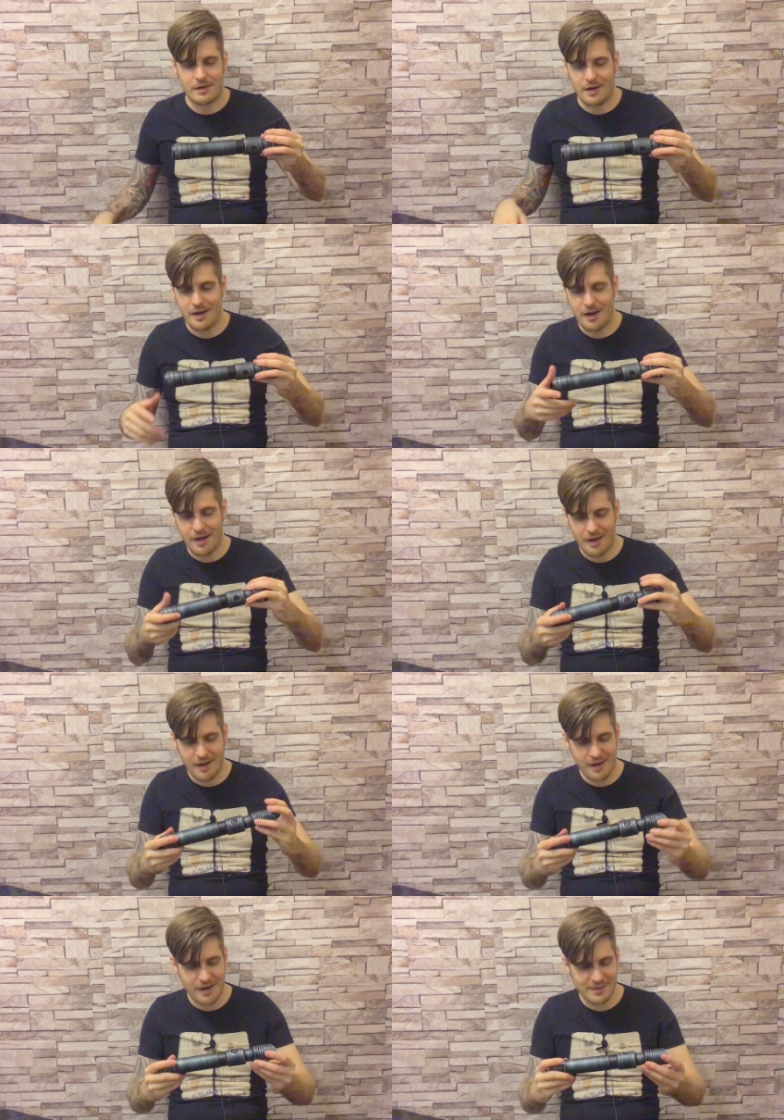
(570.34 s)

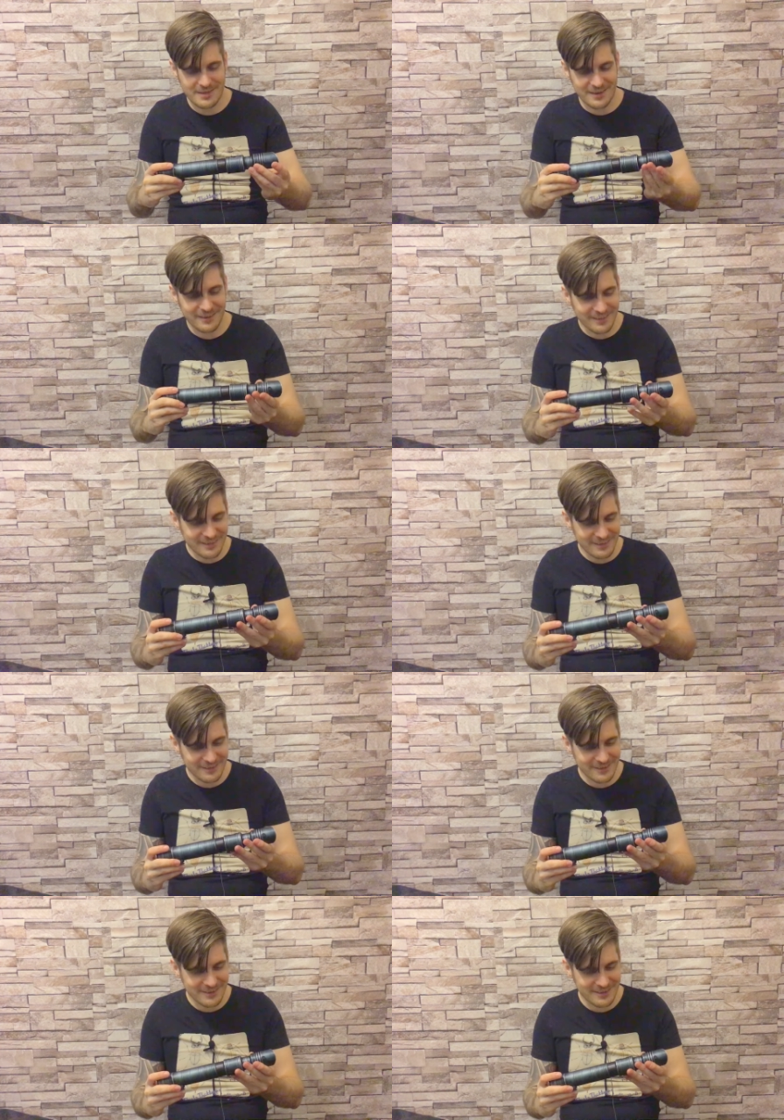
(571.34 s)
Ah, uh, darn
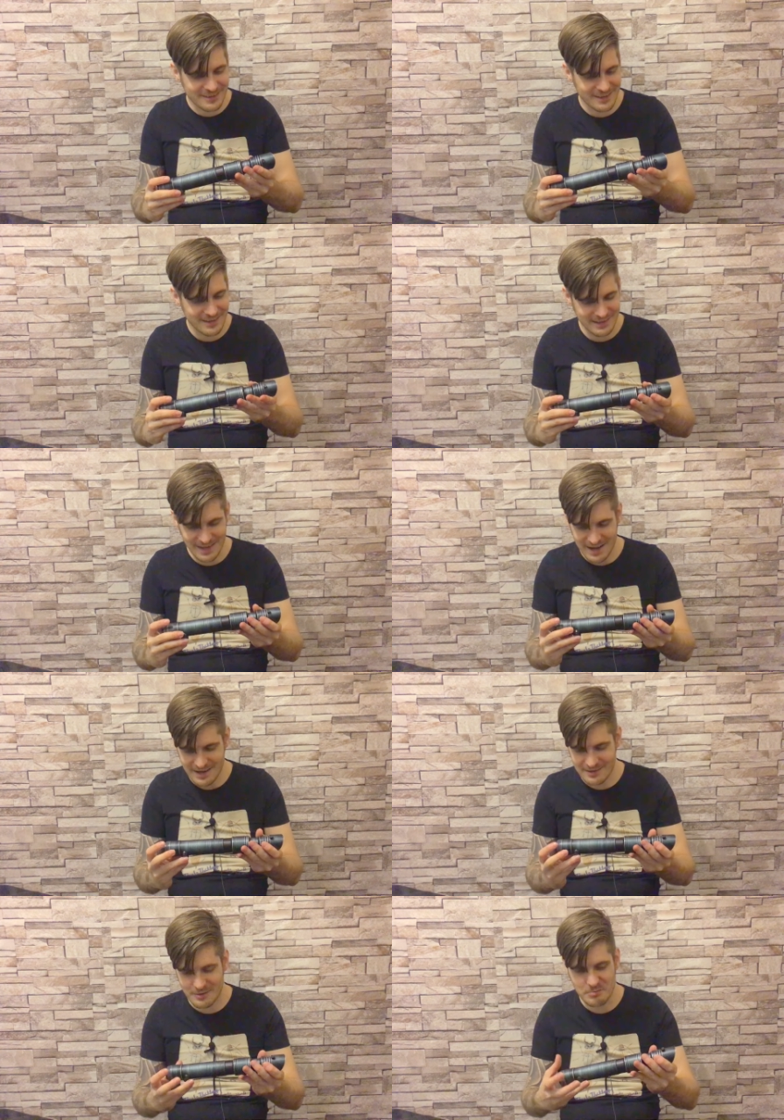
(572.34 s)
dude! That
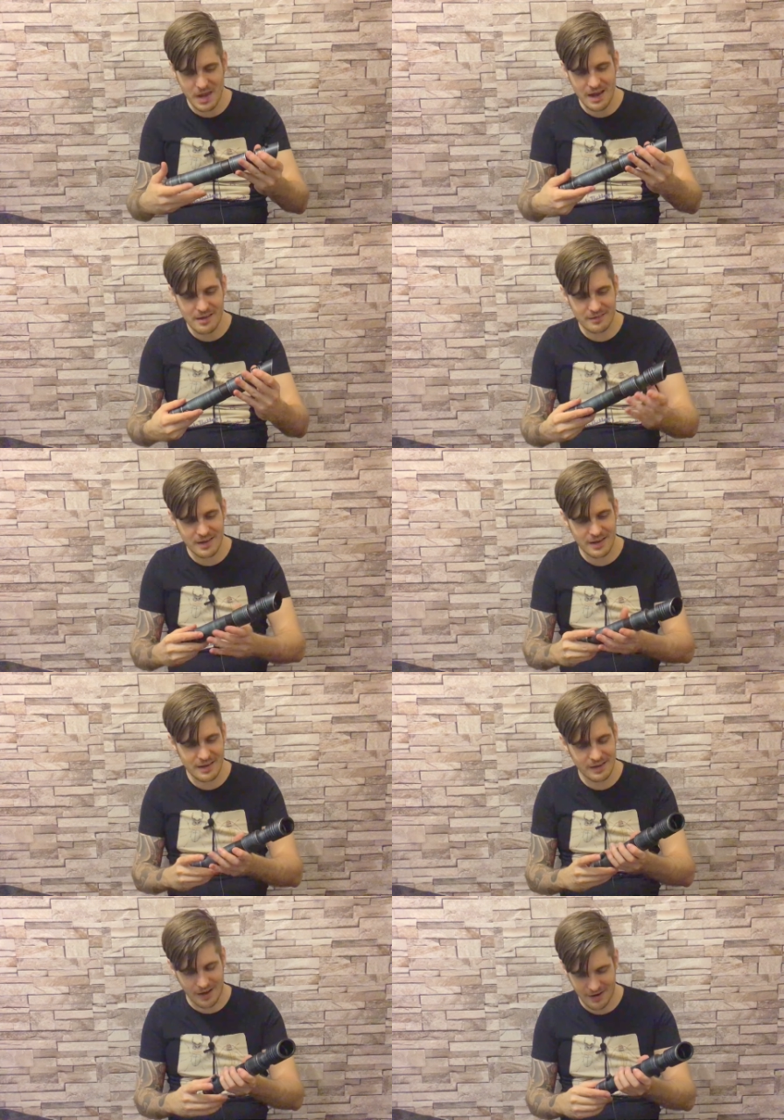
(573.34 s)
is
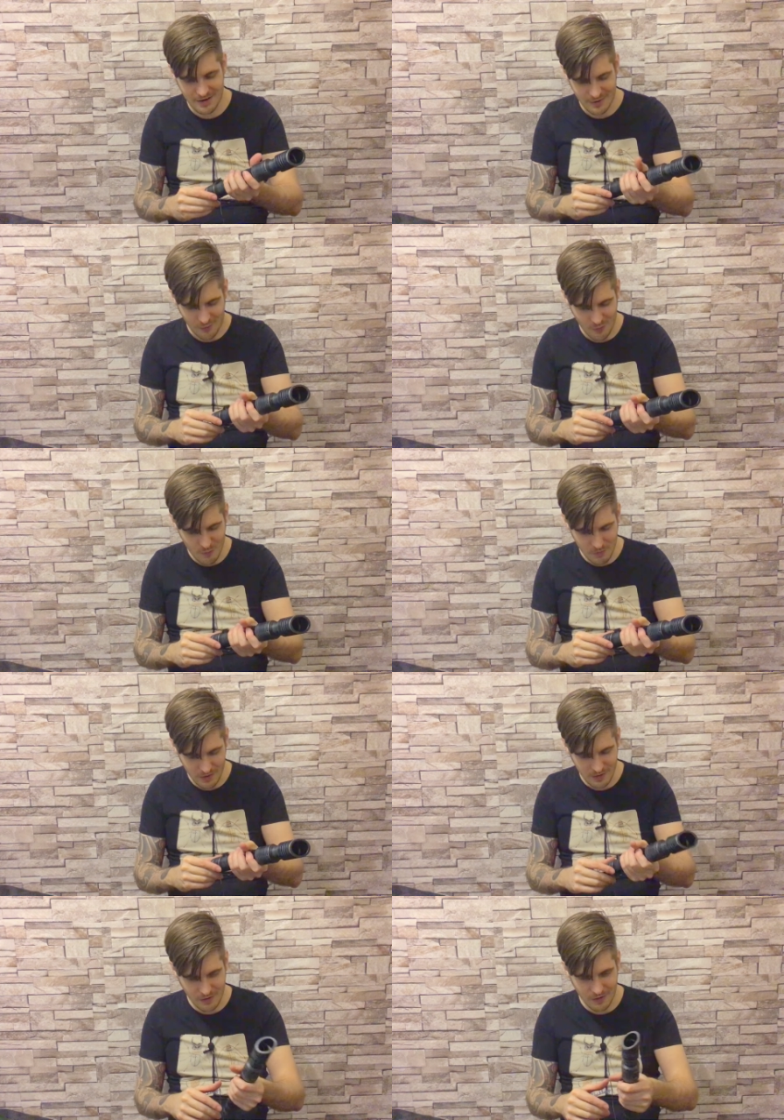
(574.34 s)
amazing! Oh
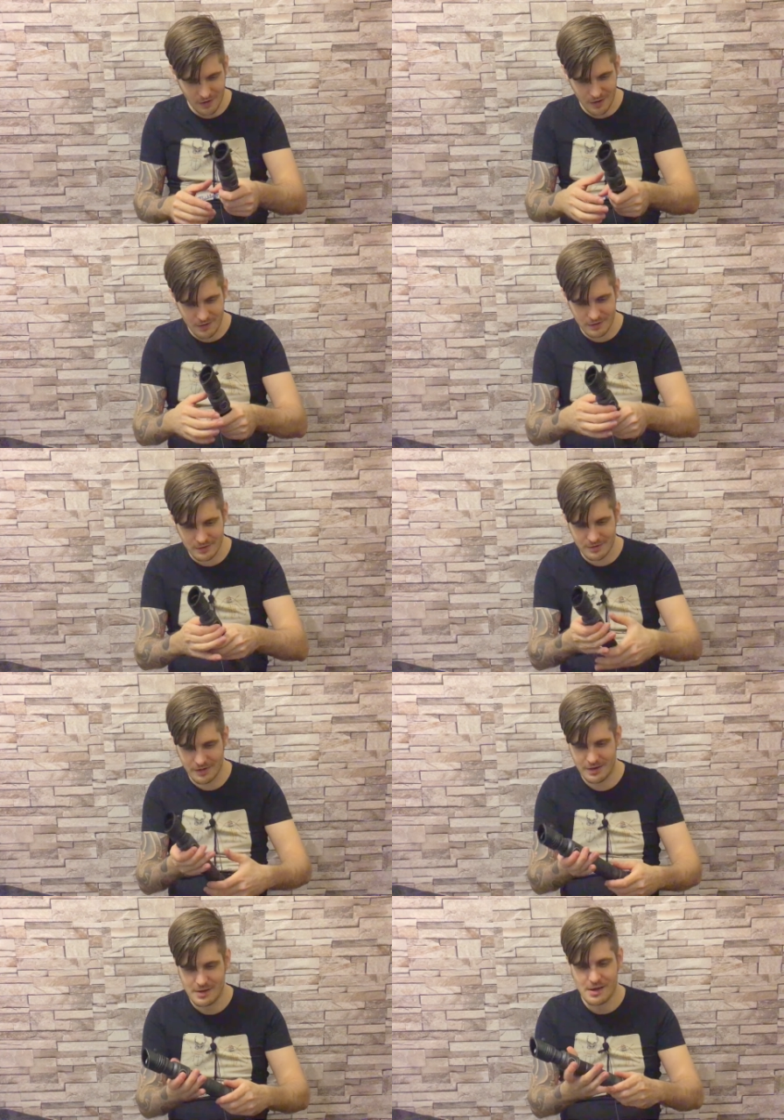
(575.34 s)
my god!
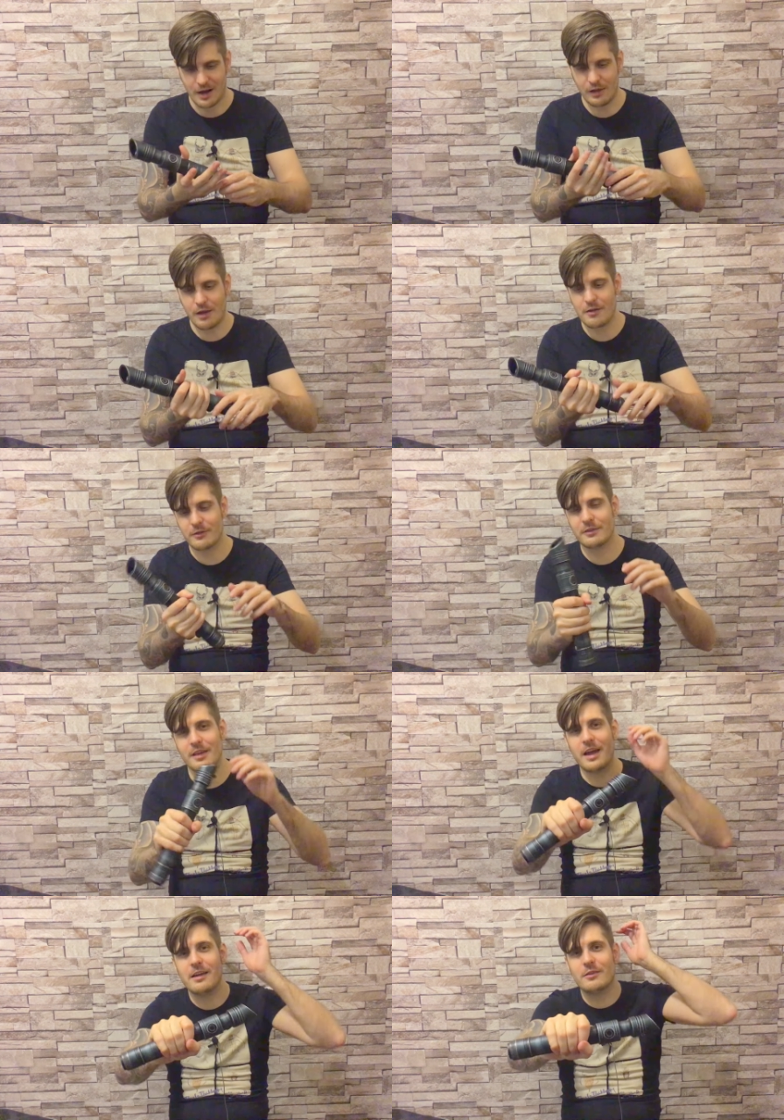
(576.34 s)
I love the
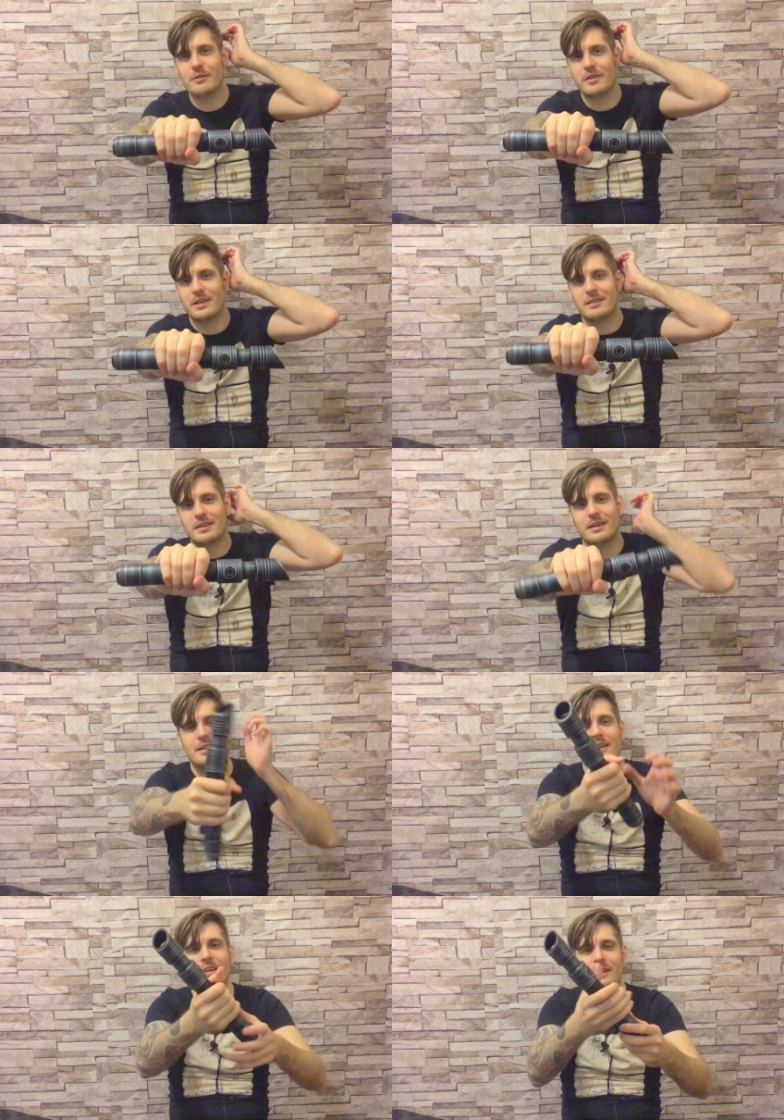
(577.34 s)
size of it!
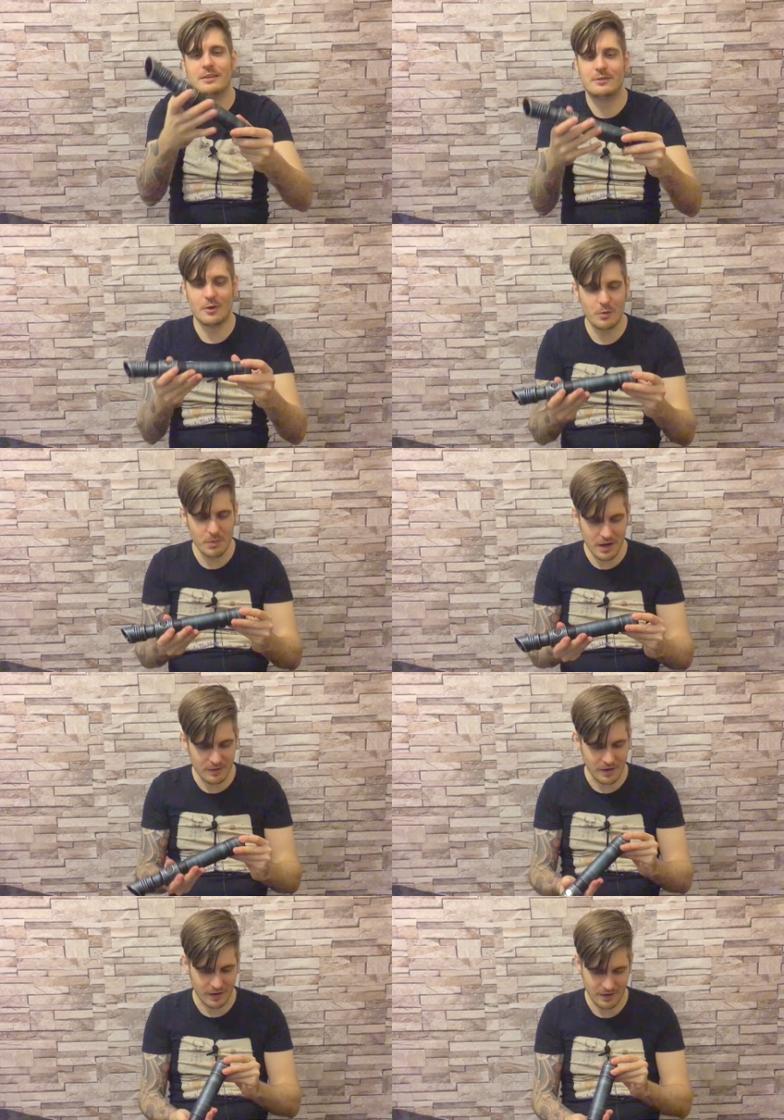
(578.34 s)
It's so
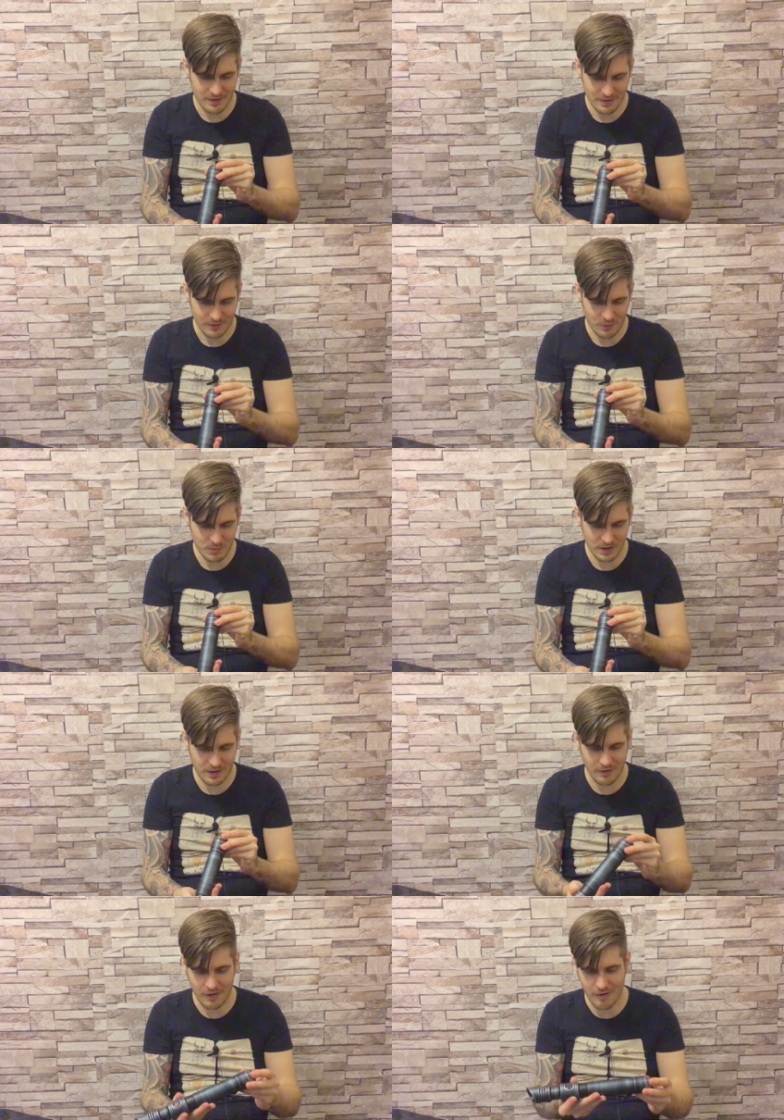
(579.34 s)
amazing! Oh my
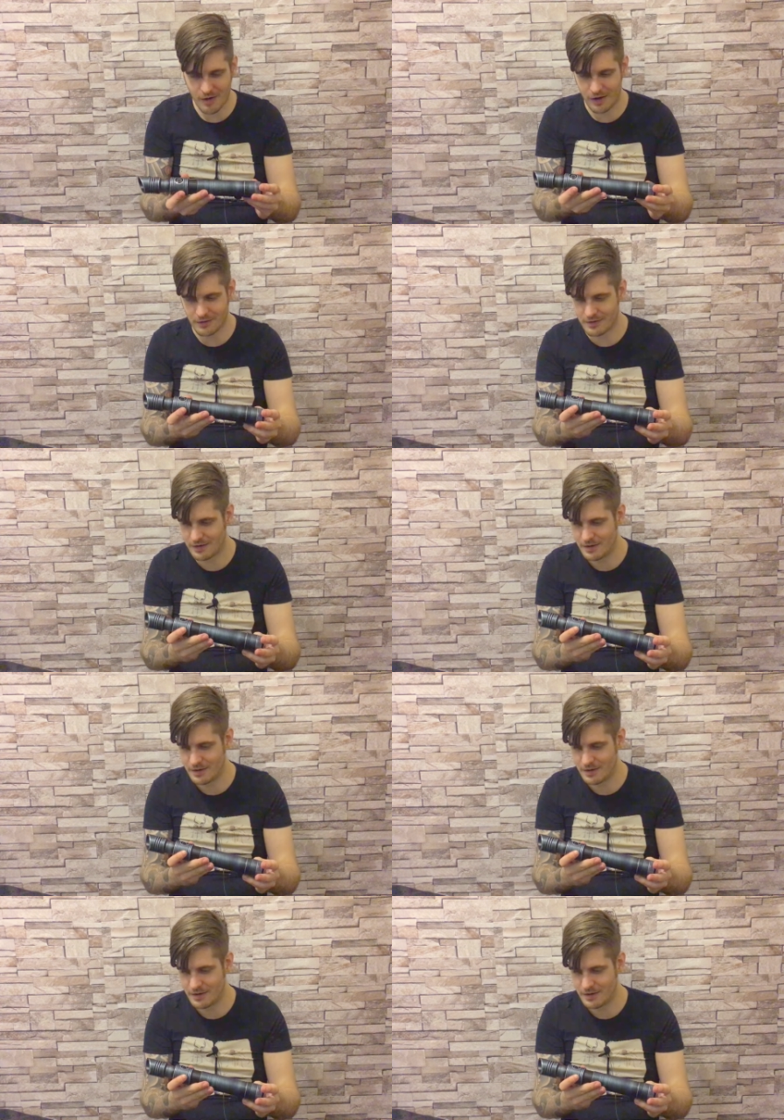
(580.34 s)
god!